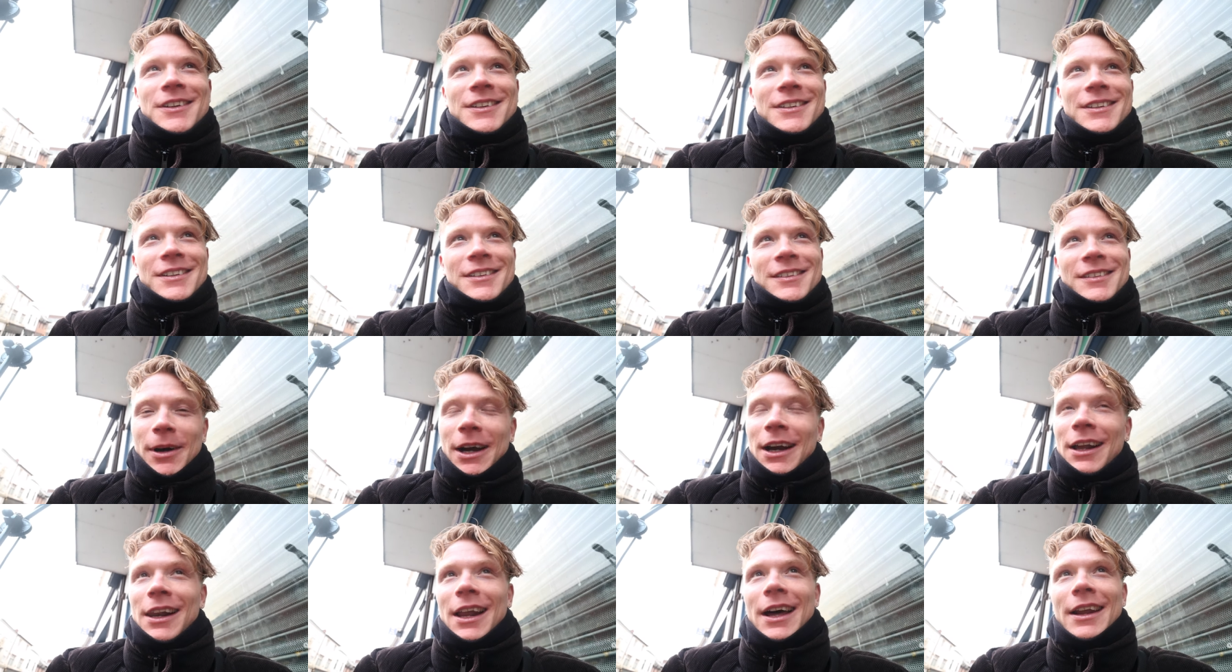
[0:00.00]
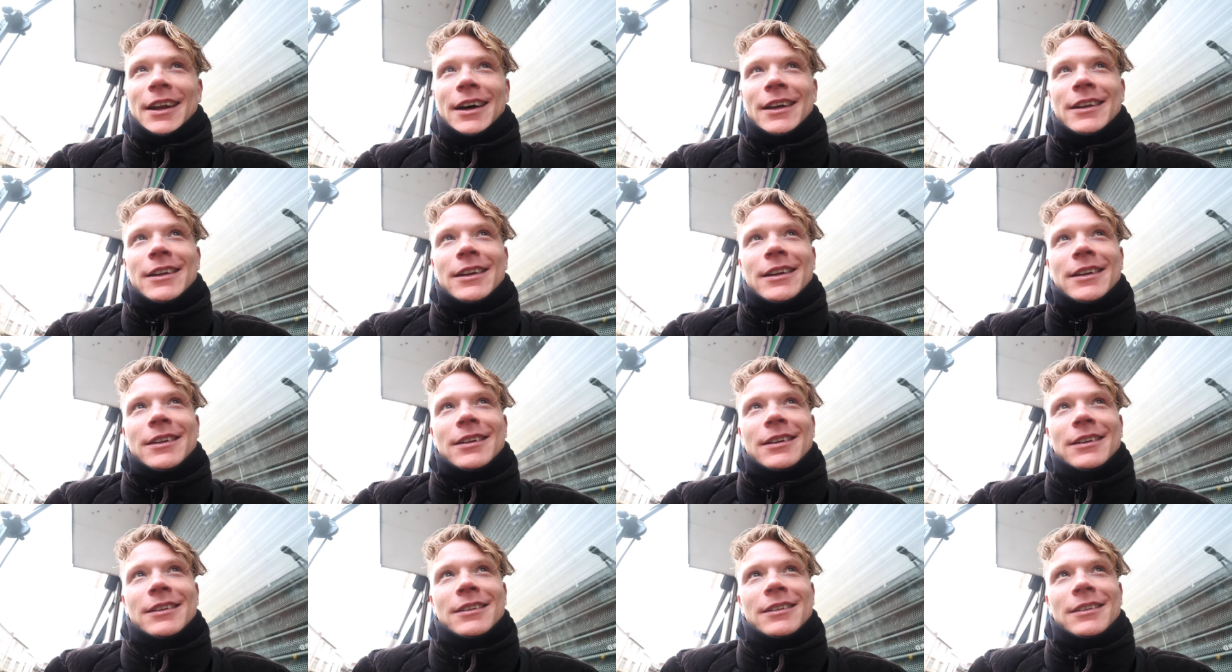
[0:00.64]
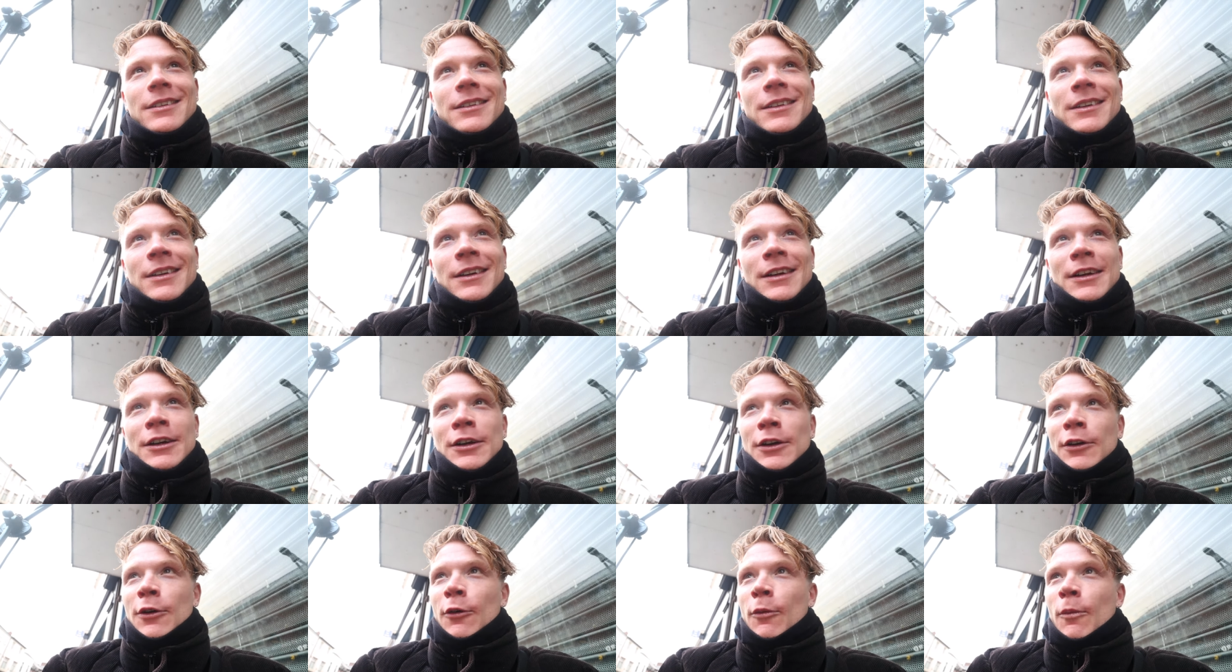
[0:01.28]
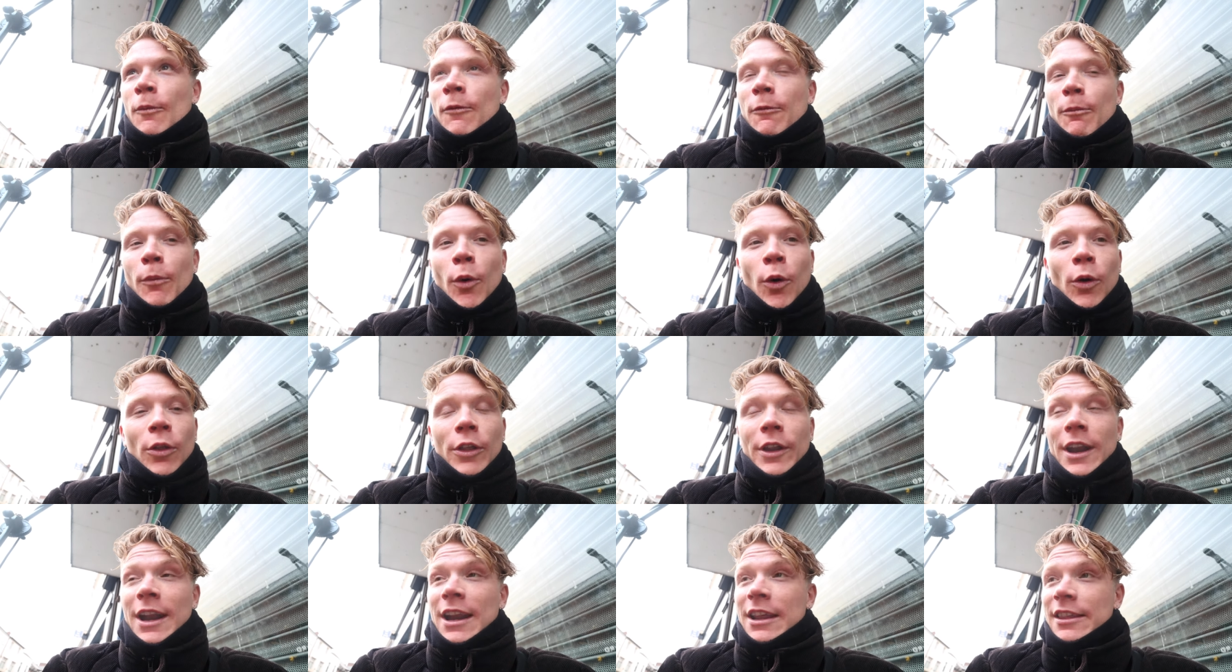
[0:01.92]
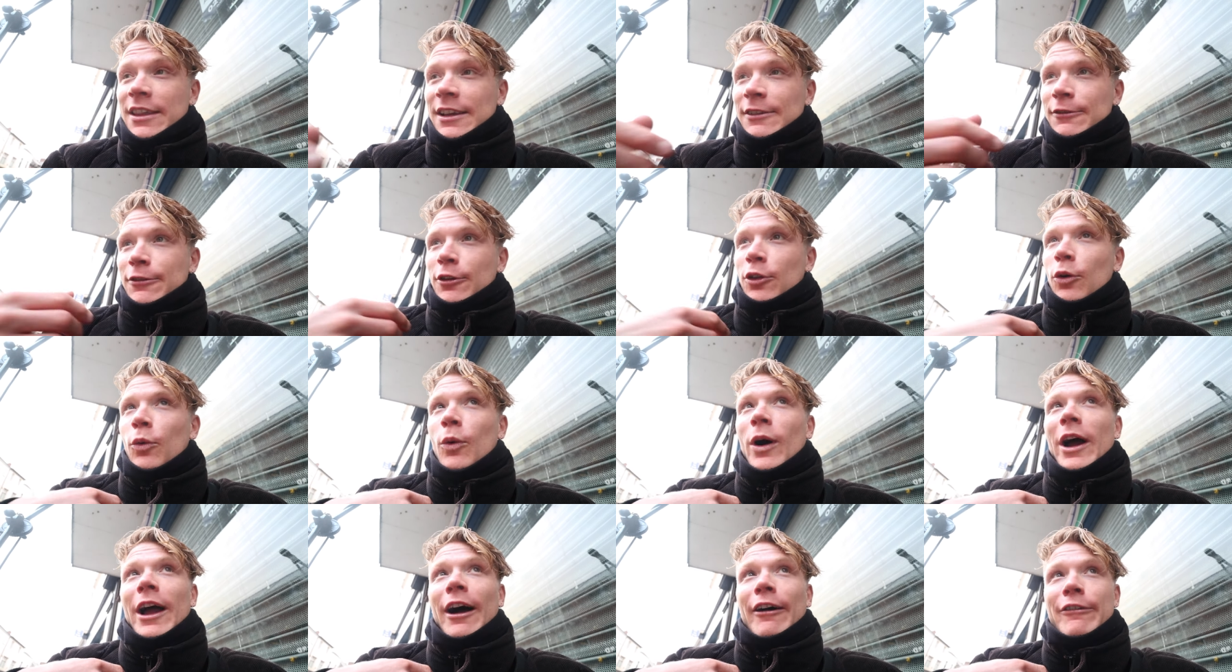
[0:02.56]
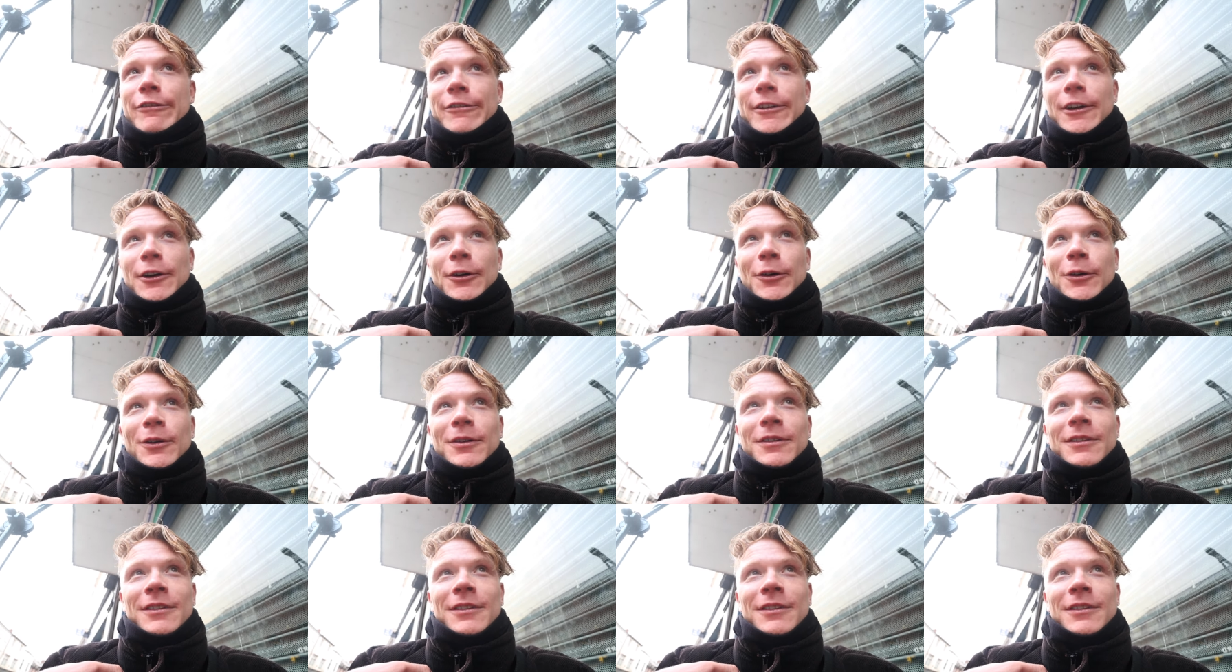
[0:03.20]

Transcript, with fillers: Dang, am I glad I did. More than anything for the way I feel. I